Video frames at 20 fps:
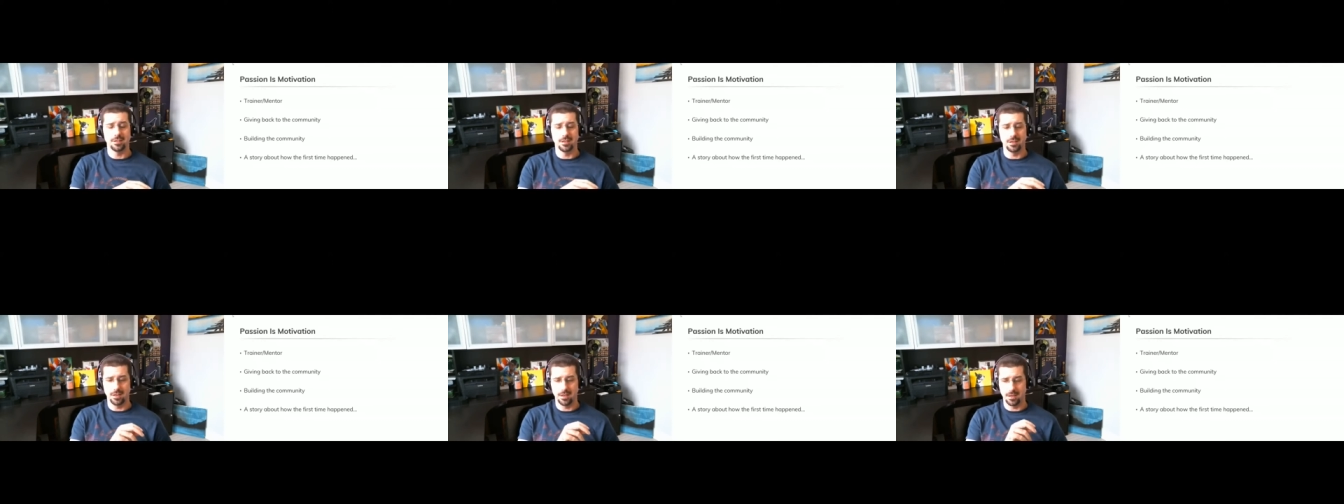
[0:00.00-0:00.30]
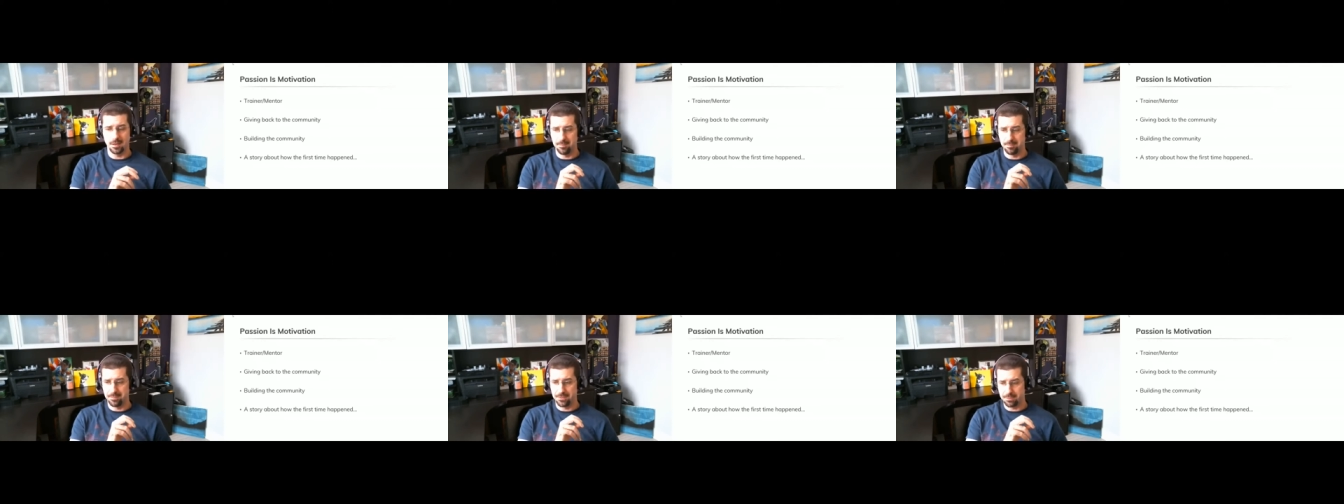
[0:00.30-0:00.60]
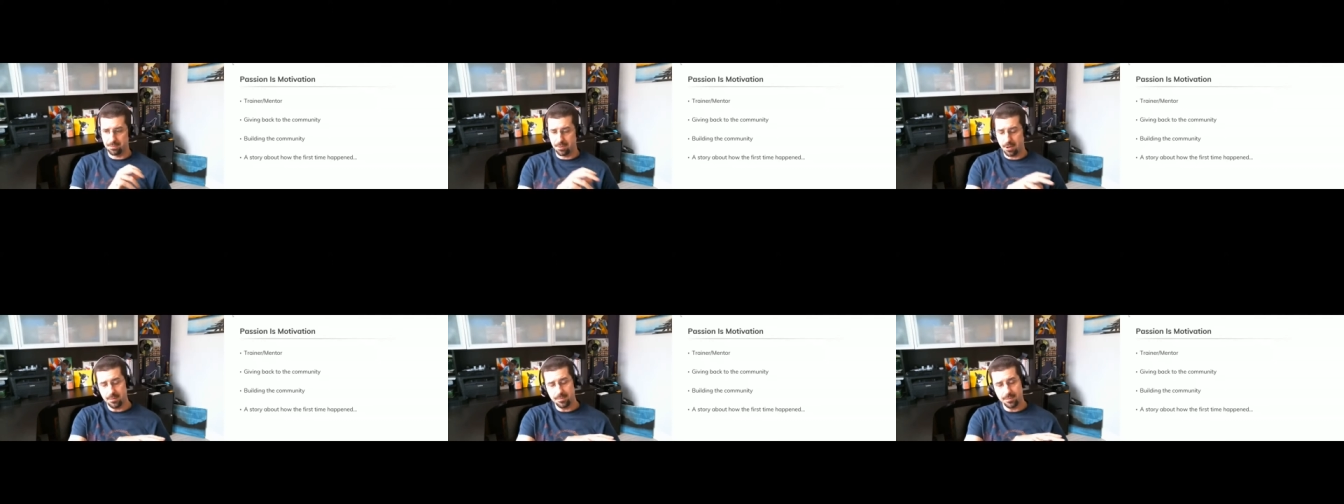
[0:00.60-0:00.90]
um,
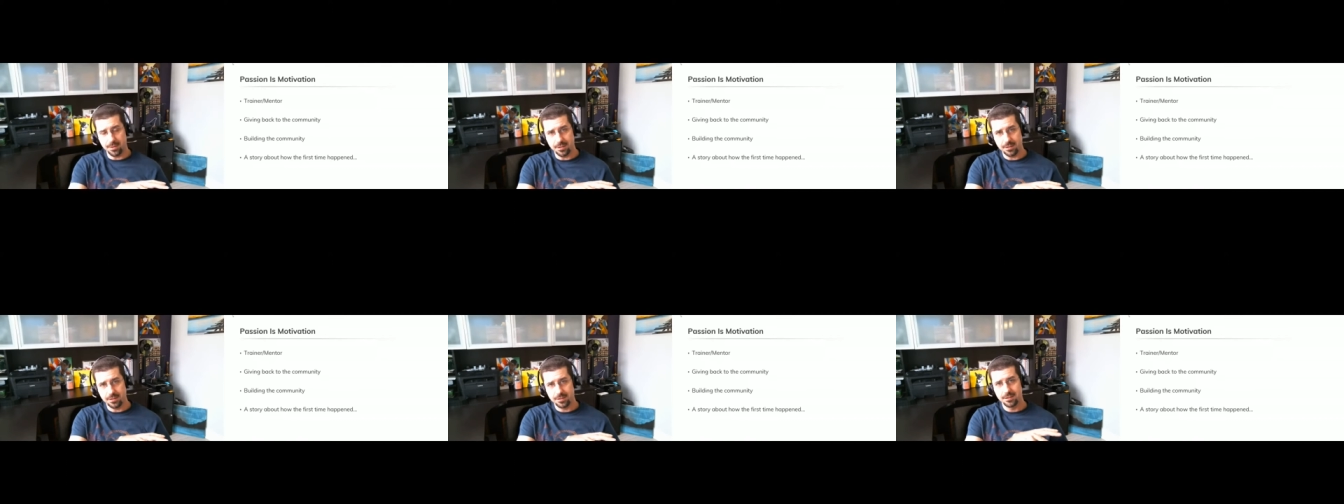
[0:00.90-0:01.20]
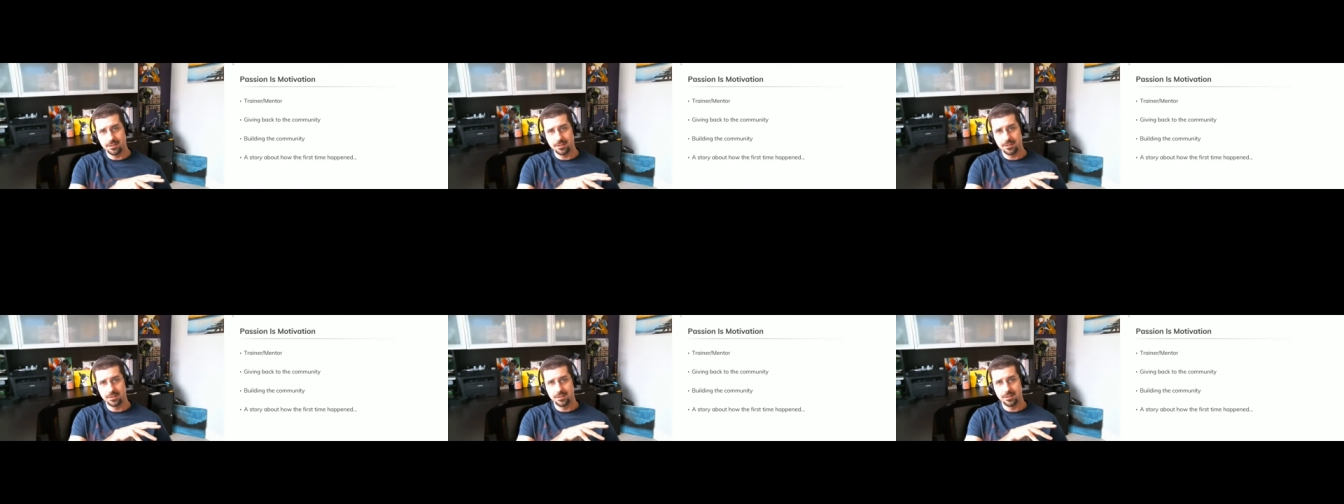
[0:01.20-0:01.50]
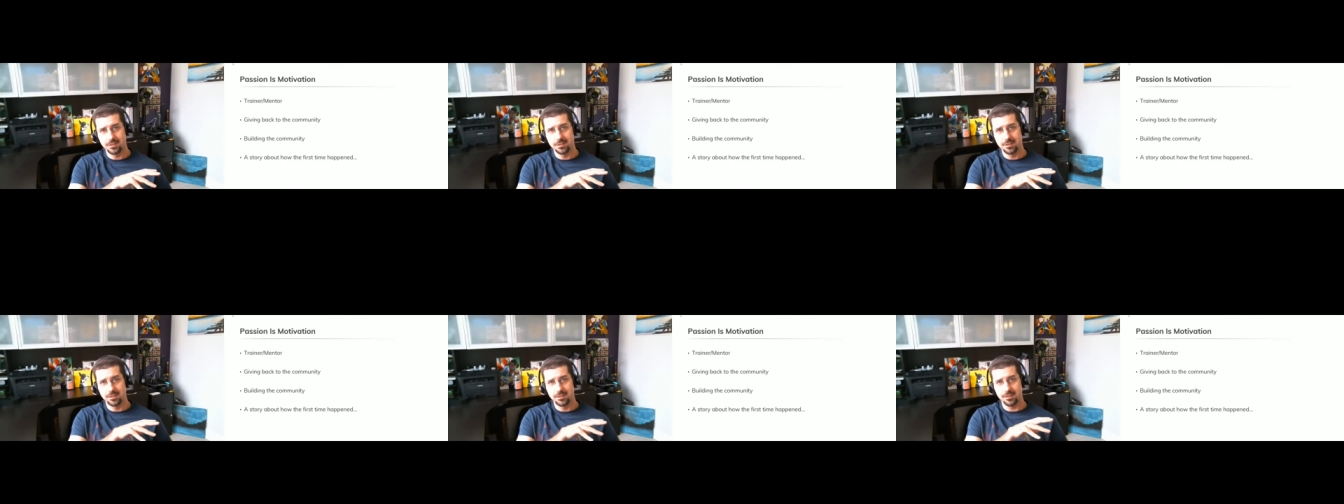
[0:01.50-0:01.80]
department
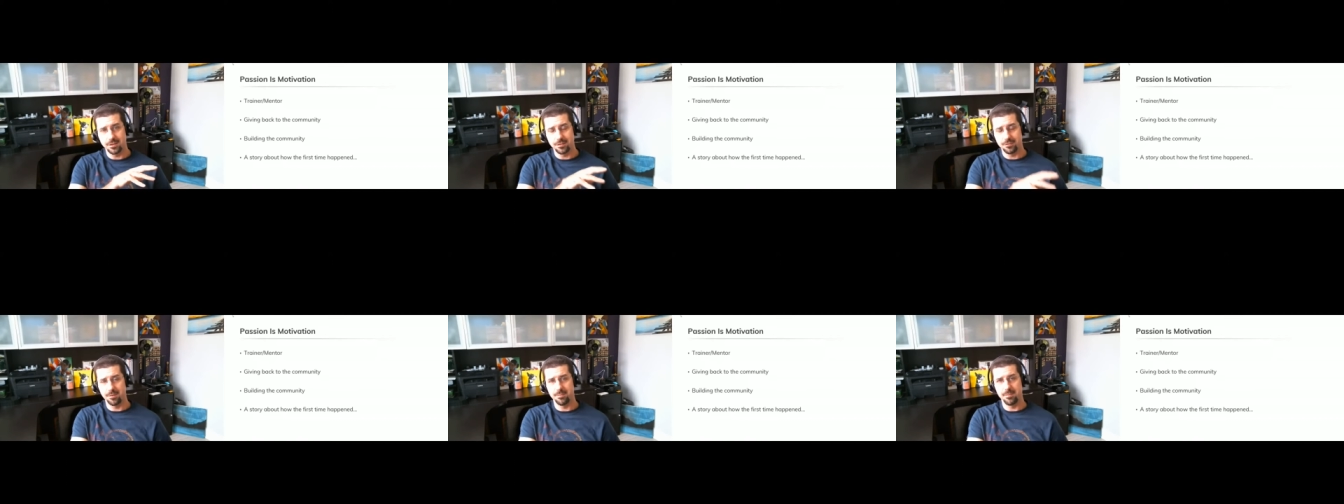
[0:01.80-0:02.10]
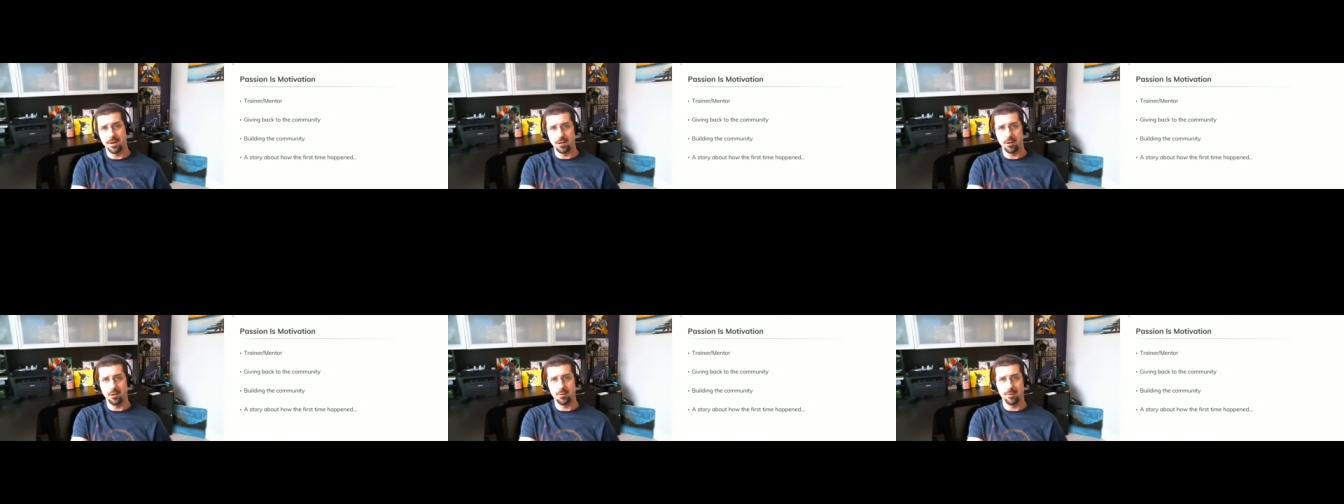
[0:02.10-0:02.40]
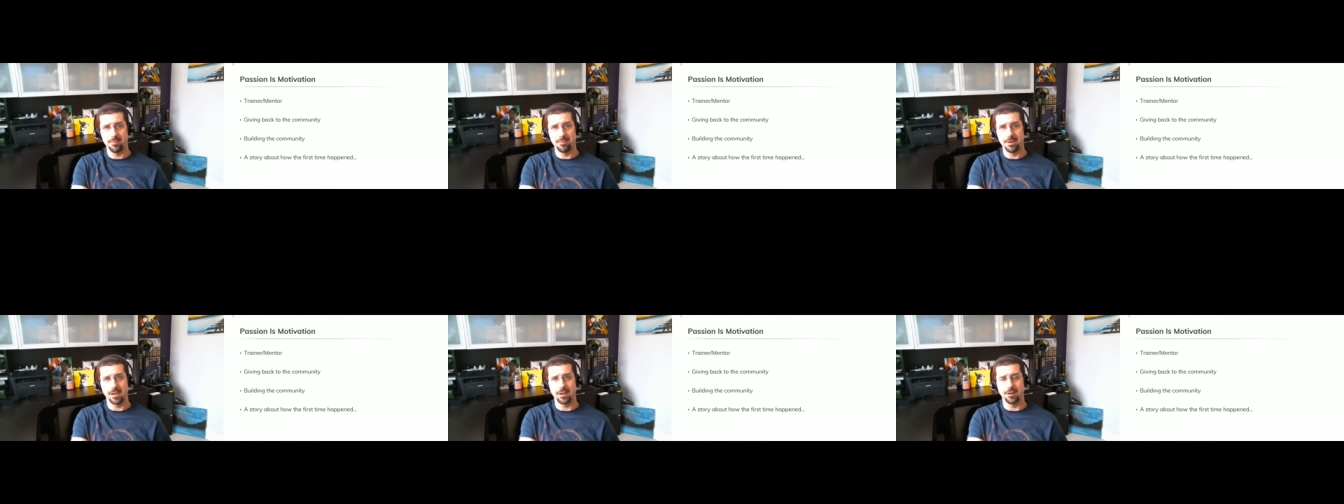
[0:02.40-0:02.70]
from my
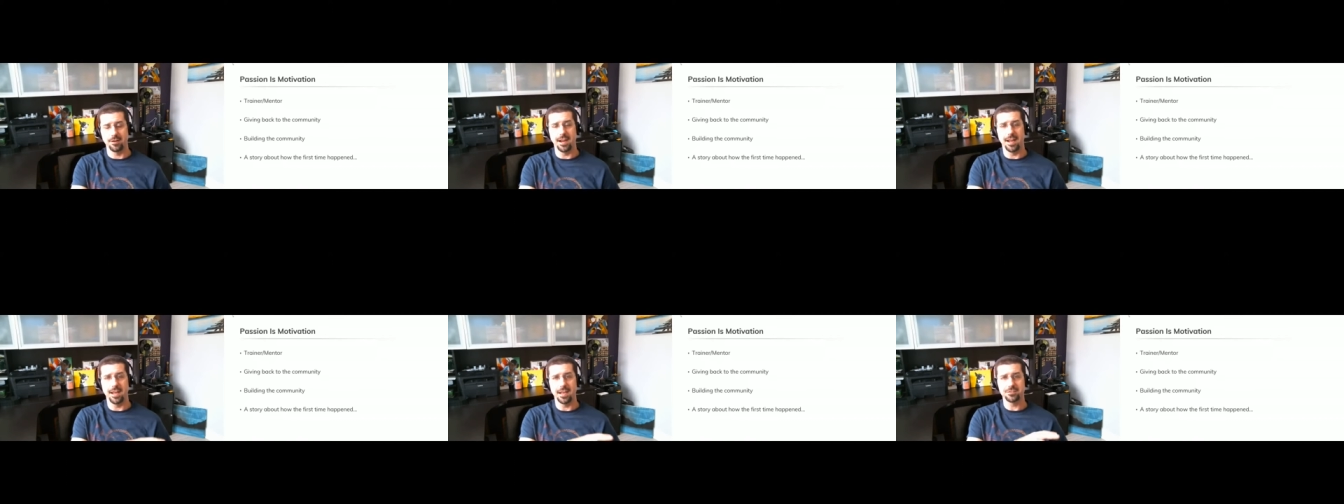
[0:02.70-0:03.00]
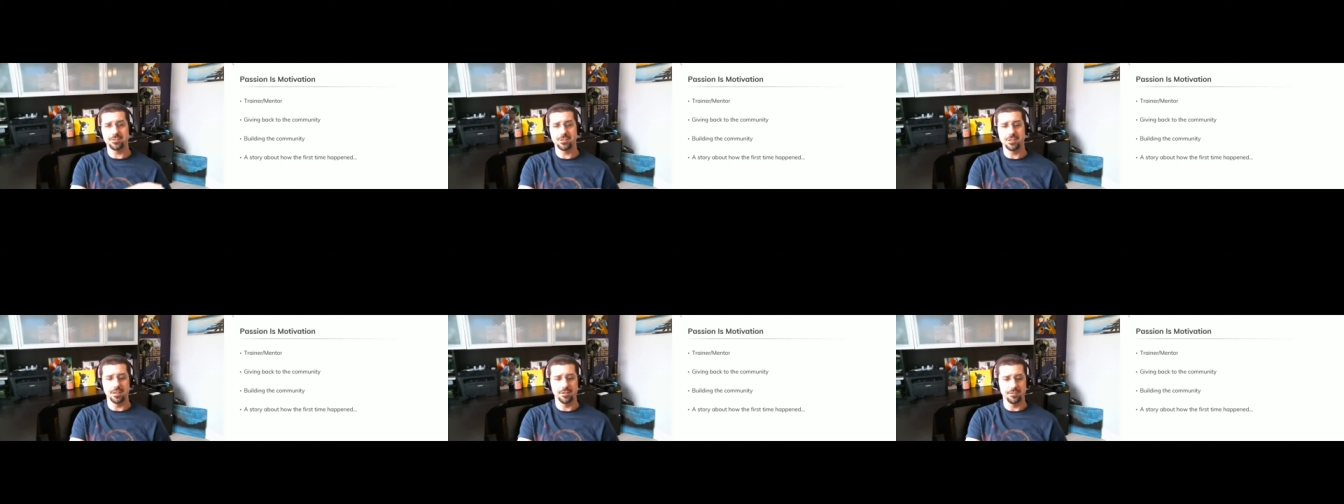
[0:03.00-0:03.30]
alma mater asking